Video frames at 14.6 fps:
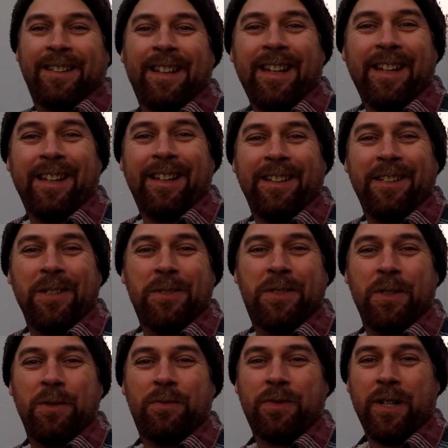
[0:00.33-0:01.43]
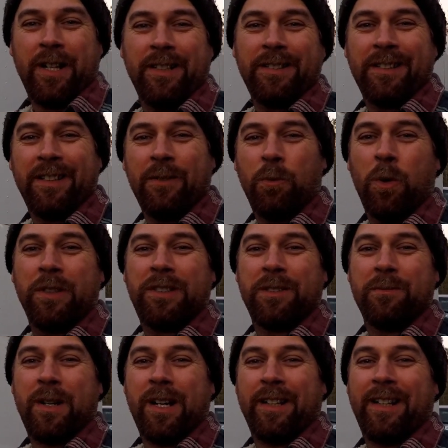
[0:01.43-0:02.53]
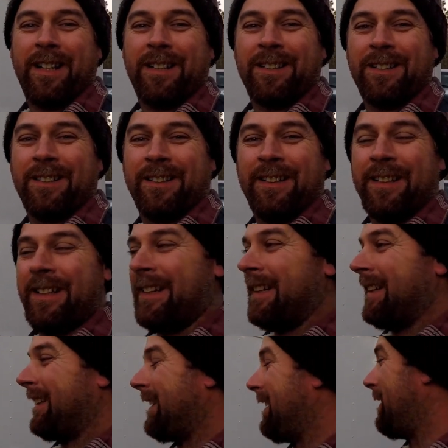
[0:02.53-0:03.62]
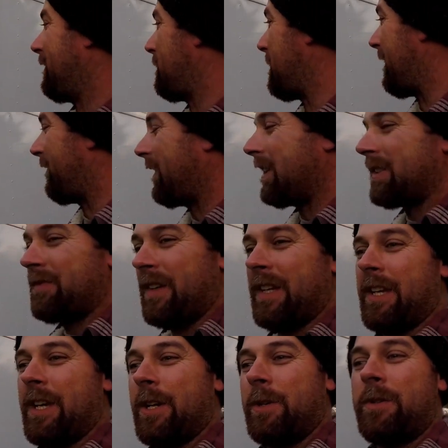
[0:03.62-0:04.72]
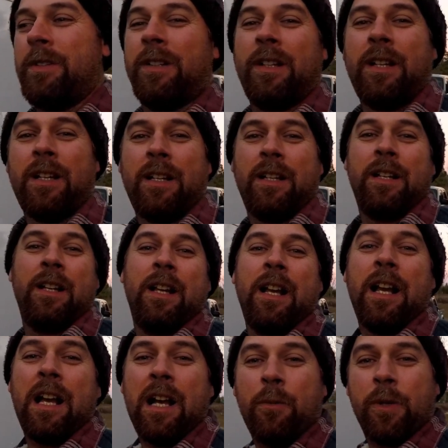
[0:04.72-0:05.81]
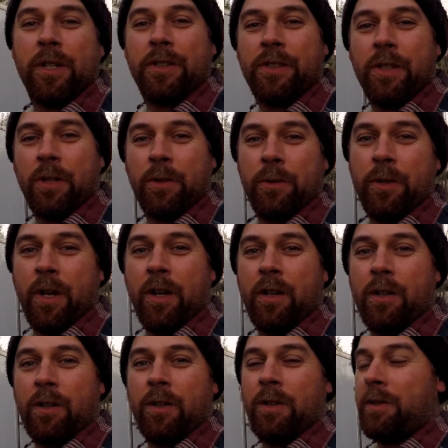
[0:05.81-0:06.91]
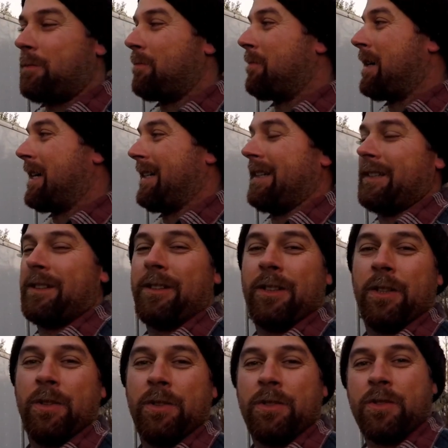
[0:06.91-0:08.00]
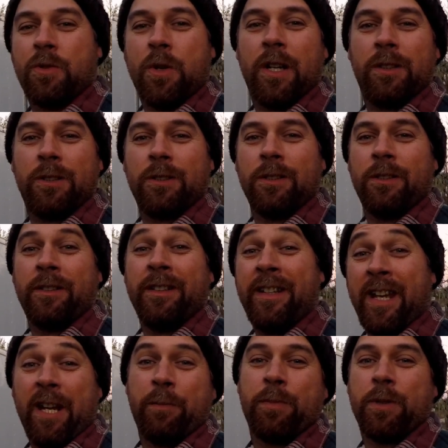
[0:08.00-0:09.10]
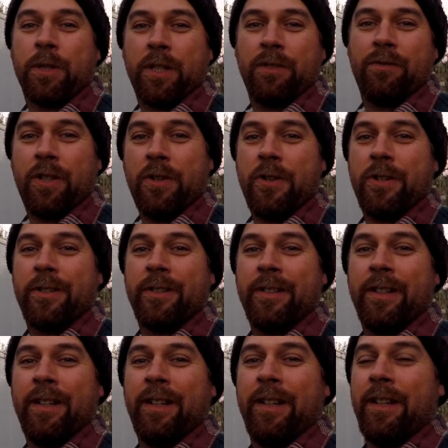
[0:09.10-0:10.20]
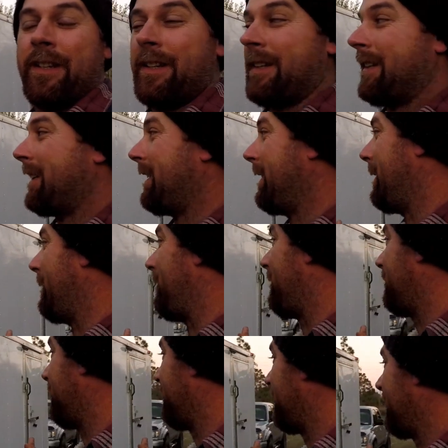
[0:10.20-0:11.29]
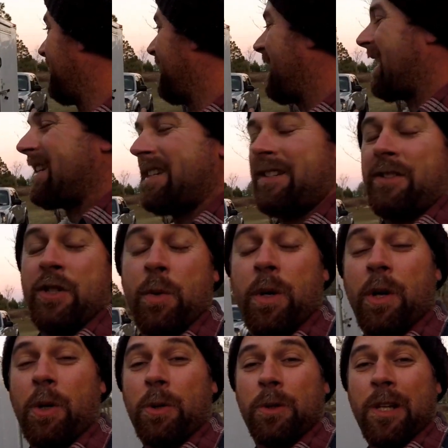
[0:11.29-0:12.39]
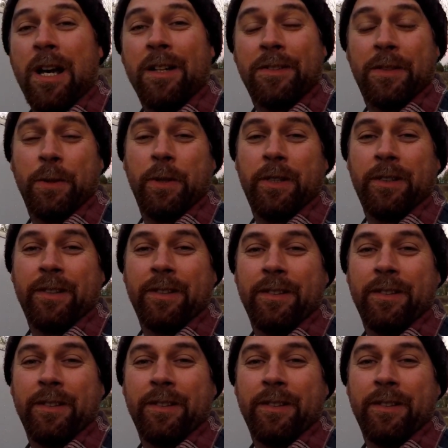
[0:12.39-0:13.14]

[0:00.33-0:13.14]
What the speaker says: Hey YouTube friends, Woodsy Mike here. For my first video, I want to show y'all my enclosed trailer camper conversion. I didn't do a whole lot to it,